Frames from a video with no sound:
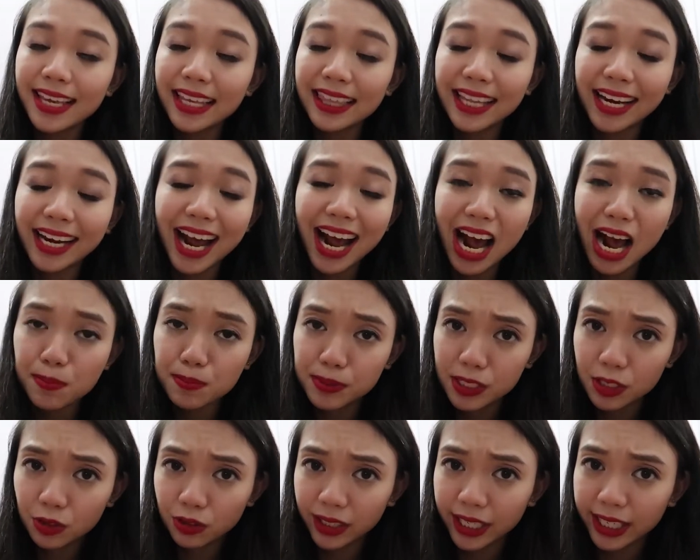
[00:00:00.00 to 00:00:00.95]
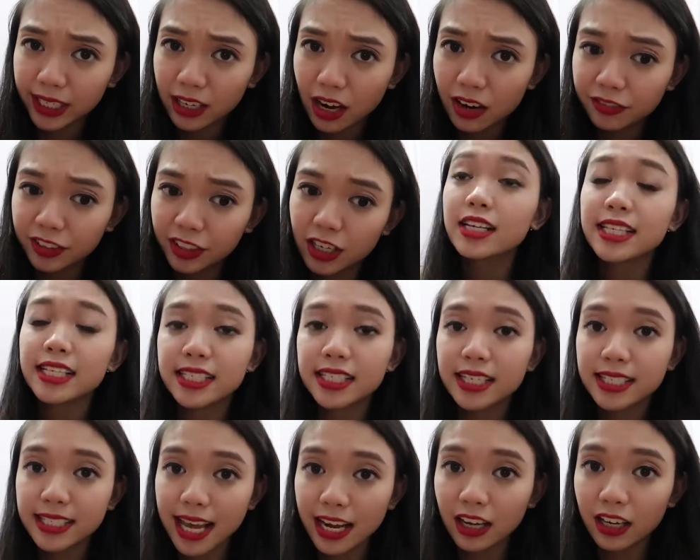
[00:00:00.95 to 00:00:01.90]
that I absolutely love, because it's
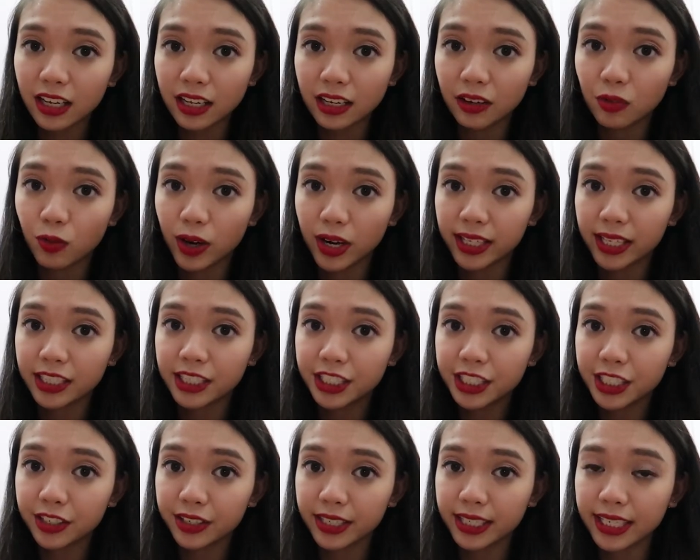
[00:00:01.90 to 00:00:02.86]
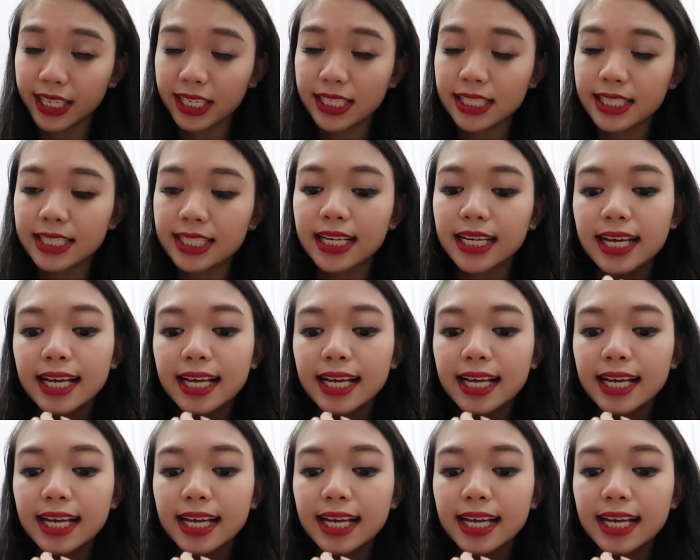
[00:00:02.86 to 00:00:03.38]
the second one that she released.